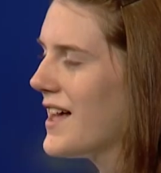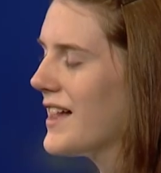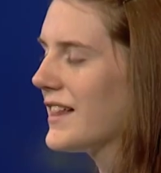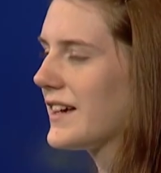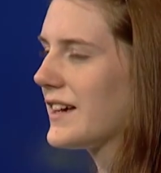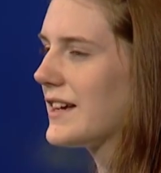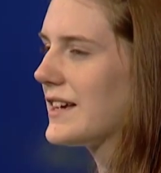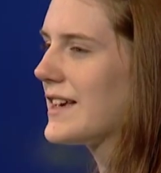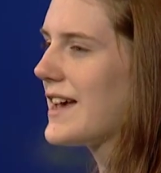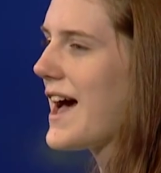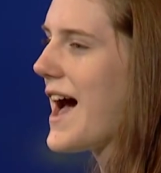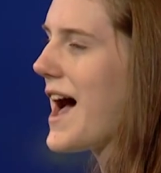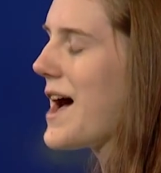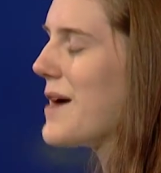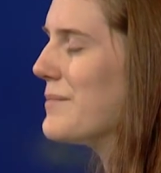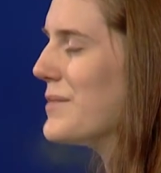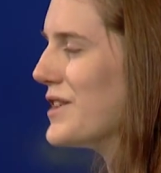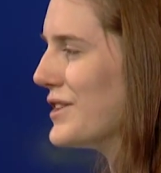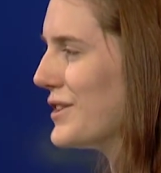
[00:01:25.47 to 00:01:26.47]
like a
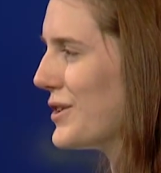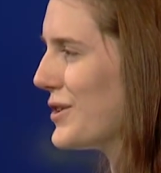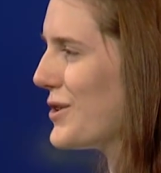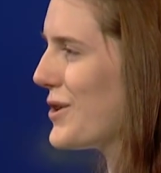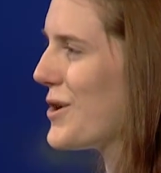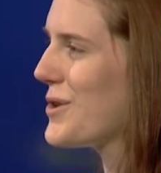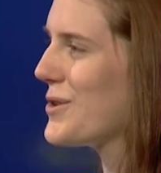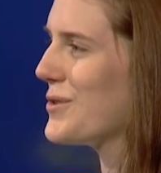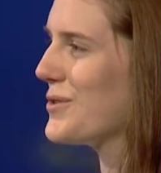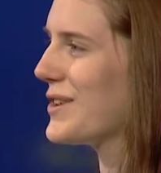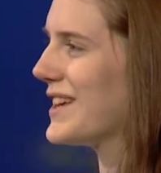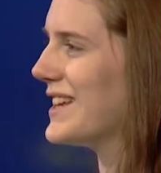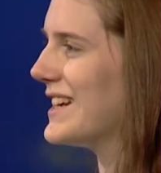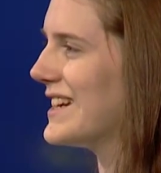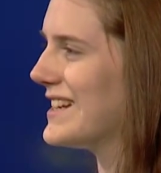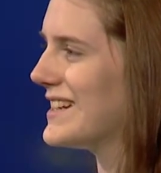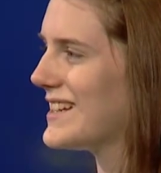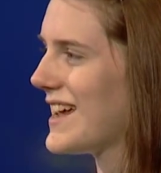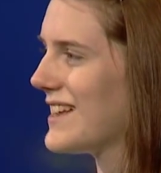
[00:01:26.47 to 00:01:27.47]
cabin or hogan
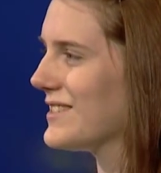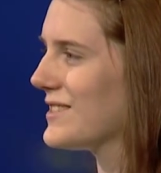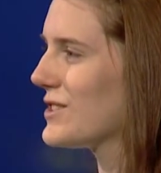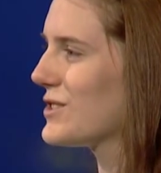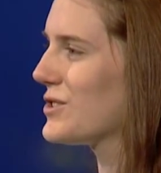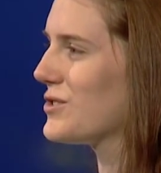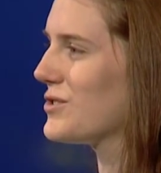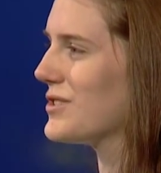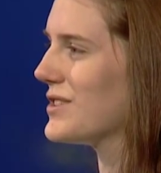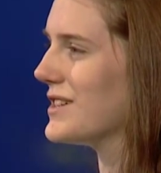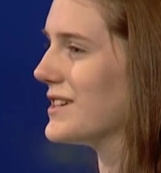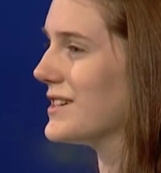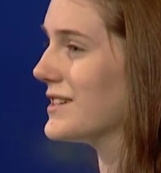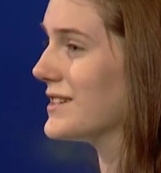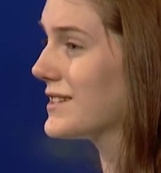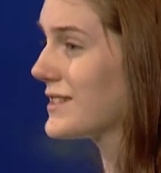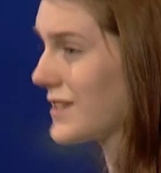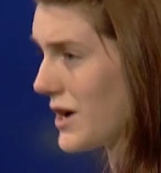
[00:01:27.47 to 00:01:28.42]
in dense trees,